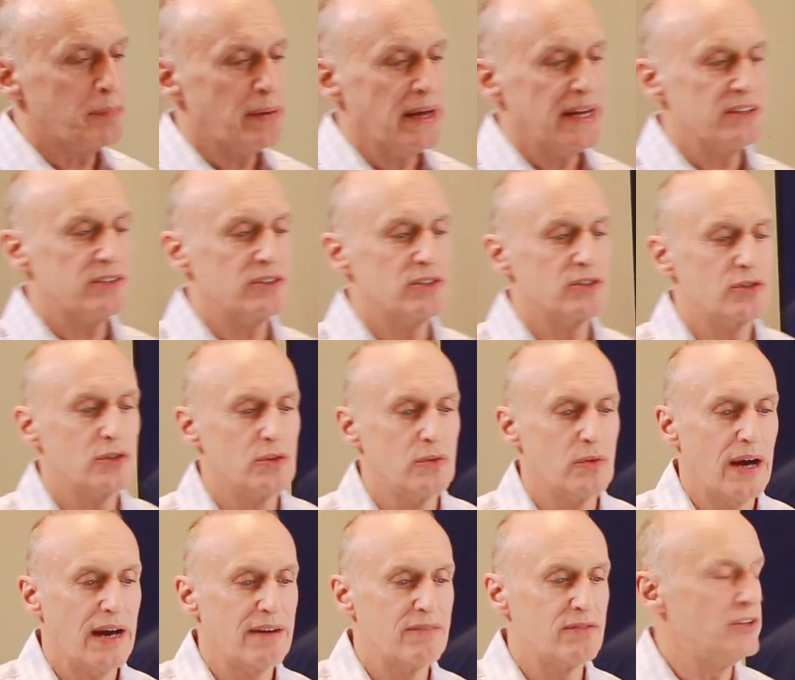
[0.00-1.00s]
the patients who
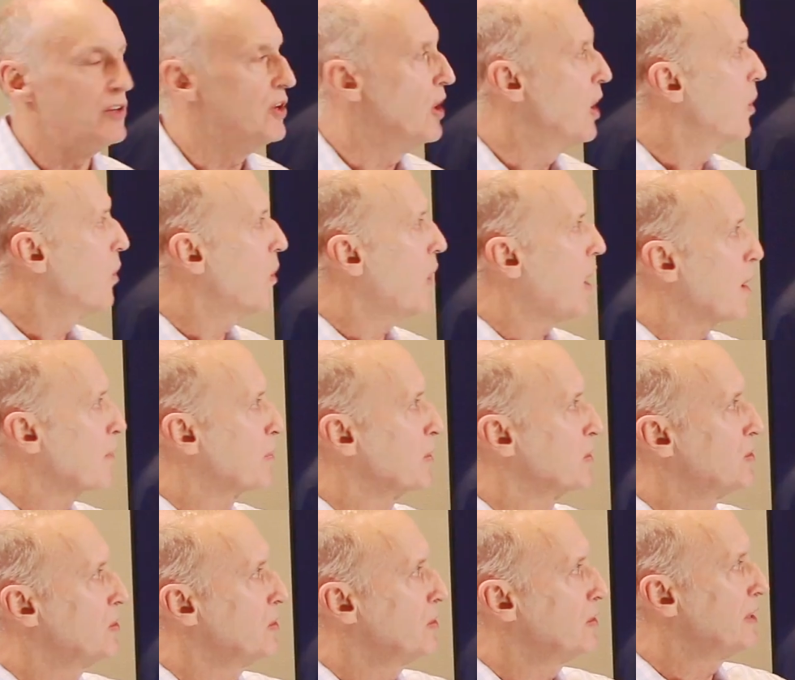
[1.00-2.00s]
have no
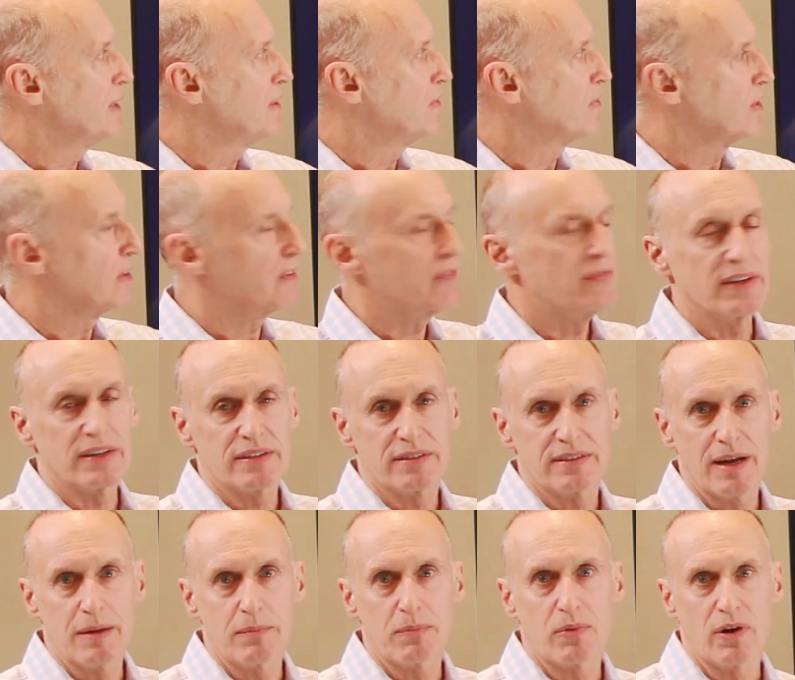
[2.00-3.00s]
opportunity for the fixed
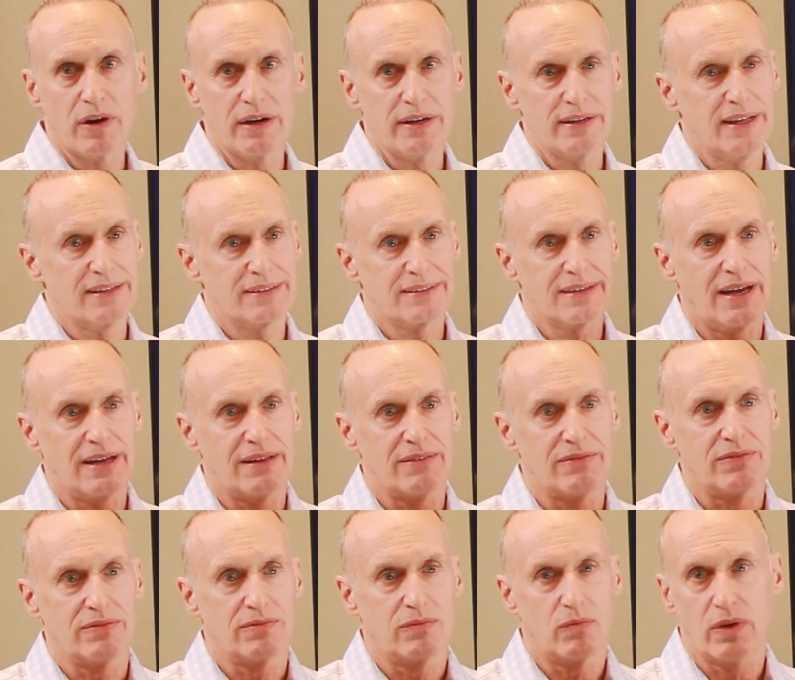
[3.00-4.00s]
temporary, and that's kind
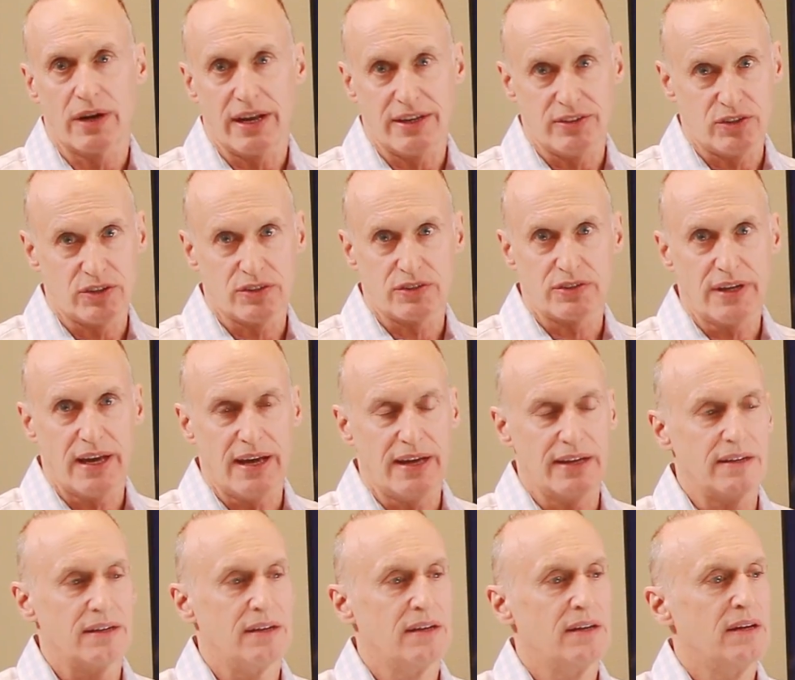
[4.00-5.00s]
of what I just
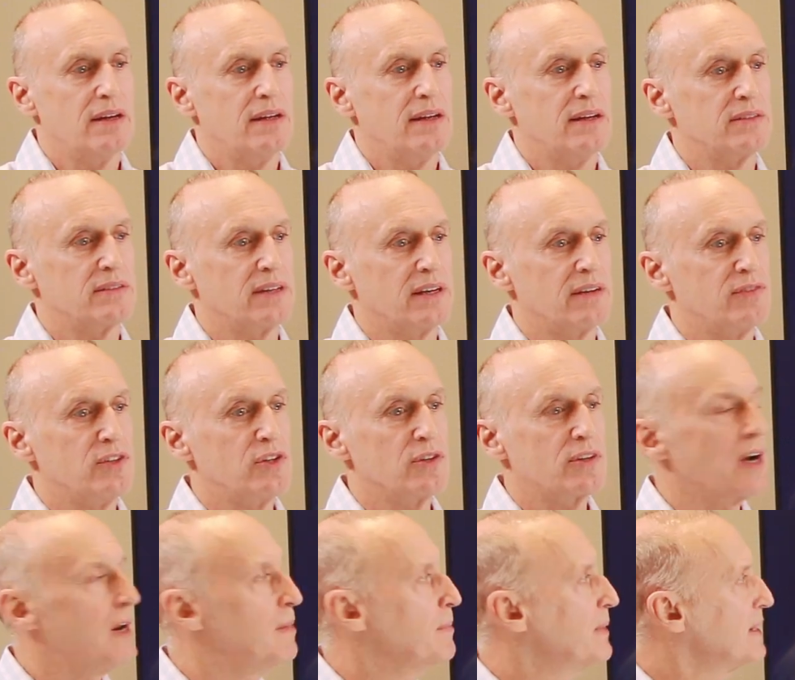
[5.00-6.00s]
said, is that if you
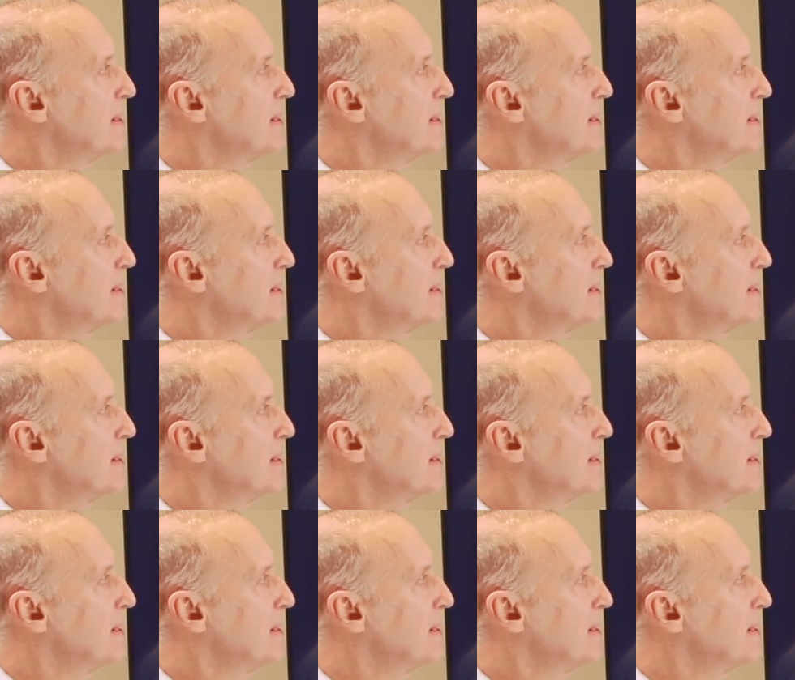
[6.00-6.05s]
come